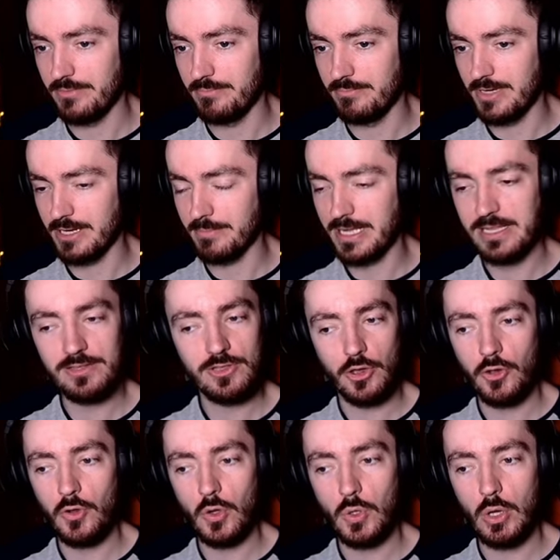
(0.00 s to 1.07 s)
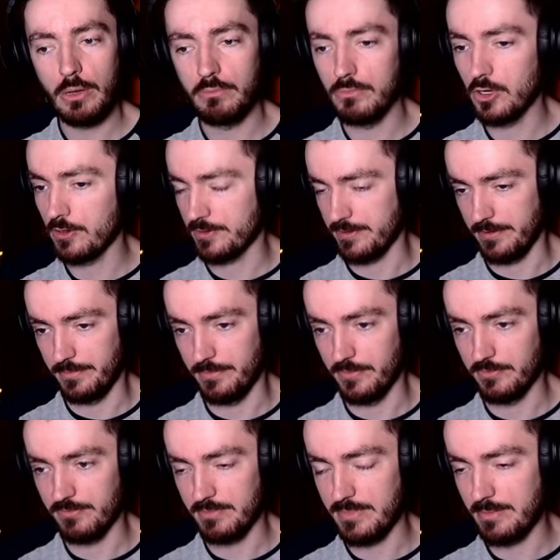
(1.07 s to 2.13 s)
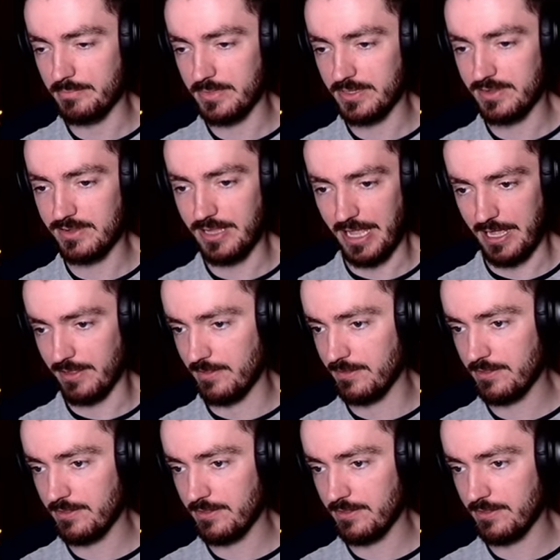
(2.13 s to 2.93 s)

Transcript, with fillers: Memento mortem. Remember death.